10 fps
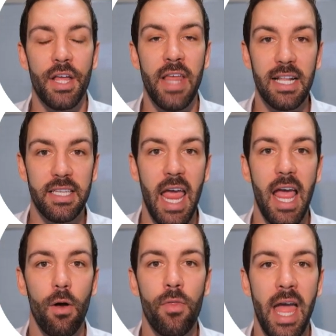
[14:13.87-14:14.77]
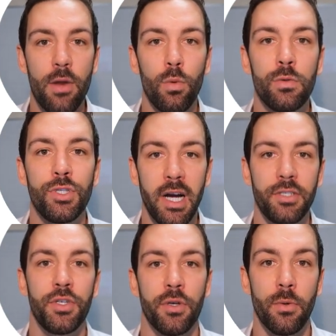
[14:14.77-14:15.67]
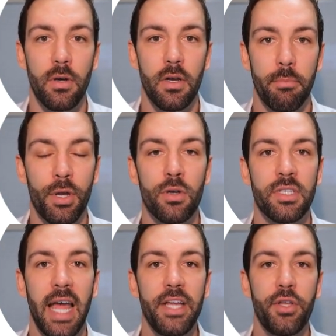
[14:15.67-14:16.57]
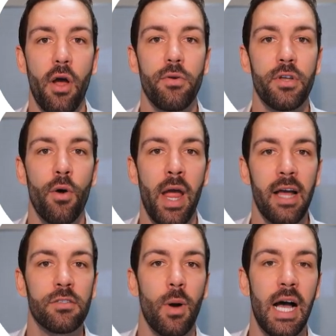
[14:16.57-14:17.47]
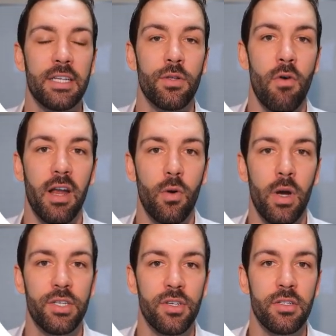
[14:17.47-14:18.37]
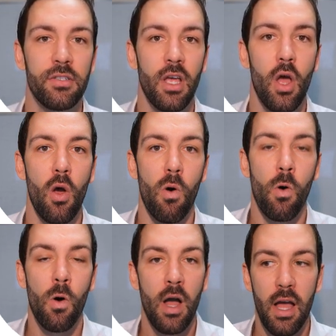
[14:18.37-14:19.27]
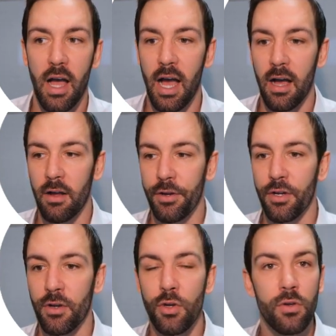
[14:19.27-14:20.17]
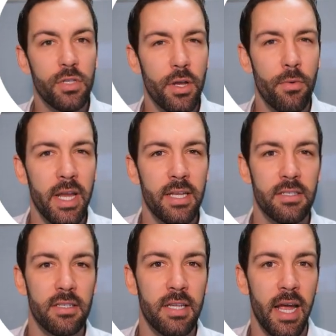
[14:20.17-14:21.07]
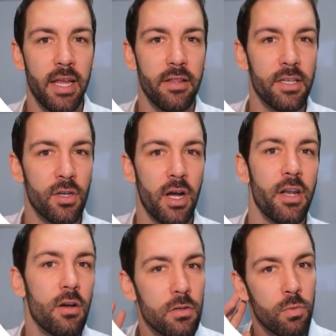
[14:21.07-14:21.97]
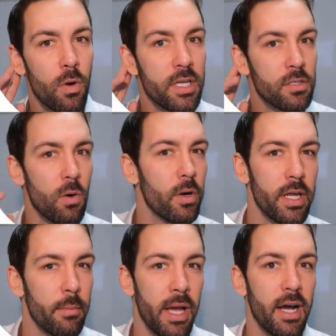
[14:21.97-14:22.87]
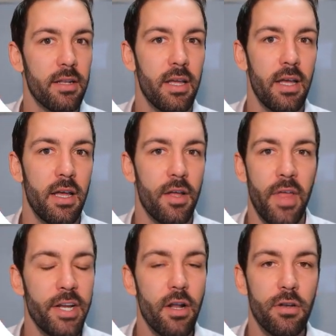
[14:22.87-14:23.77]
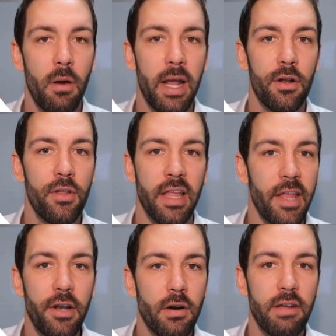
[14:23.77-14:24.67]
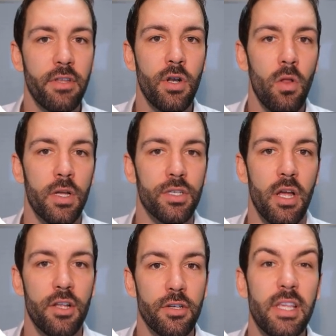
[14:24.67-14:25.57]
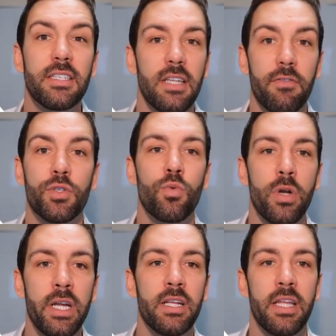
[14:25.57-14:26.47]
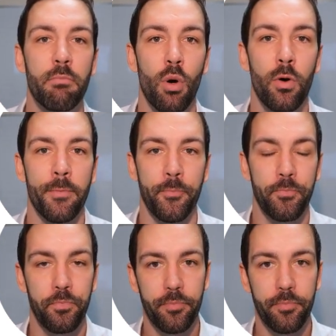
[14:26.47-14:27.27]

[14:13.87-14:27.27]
that's how they will judge you because they don't know how to ask the right questions or use their ears to say, this guy knows what he's talking about. They don't know how to do that. They don't have the knowledge. So this stuff is really important.